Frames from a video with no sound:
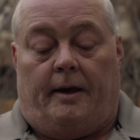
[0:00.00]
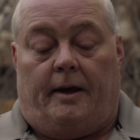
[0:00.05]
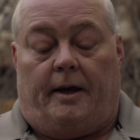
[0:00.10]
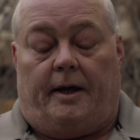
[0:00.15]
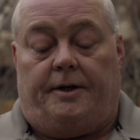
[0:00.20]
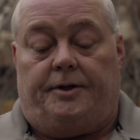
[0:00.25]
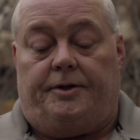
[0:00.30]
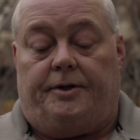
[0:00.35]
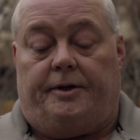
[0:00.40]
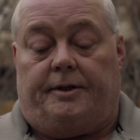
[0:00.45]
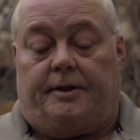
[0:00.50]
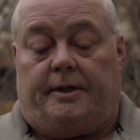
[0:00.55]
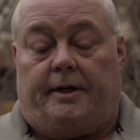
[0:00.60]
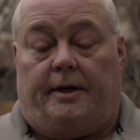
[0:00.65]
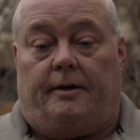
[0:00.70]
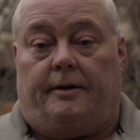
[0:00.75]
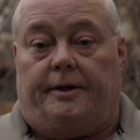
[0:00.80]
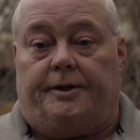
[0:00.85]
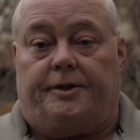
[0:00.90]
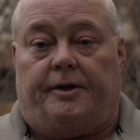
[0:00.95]
And as you can
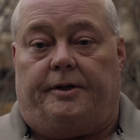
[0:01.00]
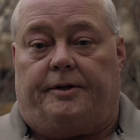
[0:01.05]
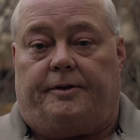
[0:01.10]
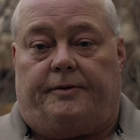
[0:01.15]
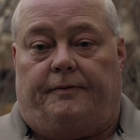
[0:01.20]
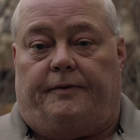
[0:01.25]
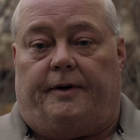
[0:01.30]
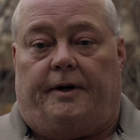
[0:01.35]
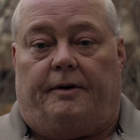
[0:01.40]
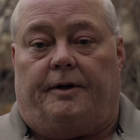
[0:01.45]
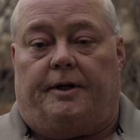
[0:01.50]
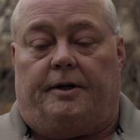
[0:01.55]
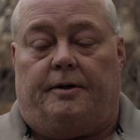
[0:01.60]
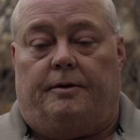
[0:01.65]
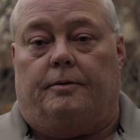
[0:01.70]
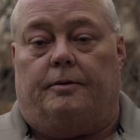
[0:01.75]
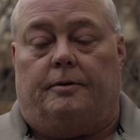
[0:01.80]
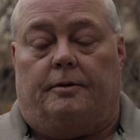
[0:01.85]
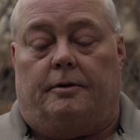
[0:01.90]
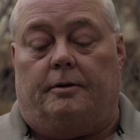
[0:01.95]
tell, it's very
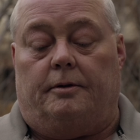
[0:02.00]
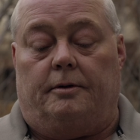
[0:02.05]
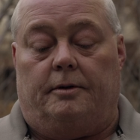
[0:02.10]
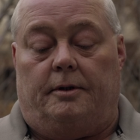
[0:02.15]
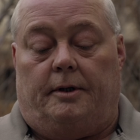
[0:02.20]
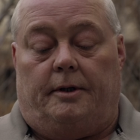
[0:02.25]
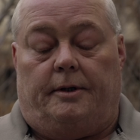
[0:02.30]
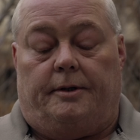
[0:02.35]
cool.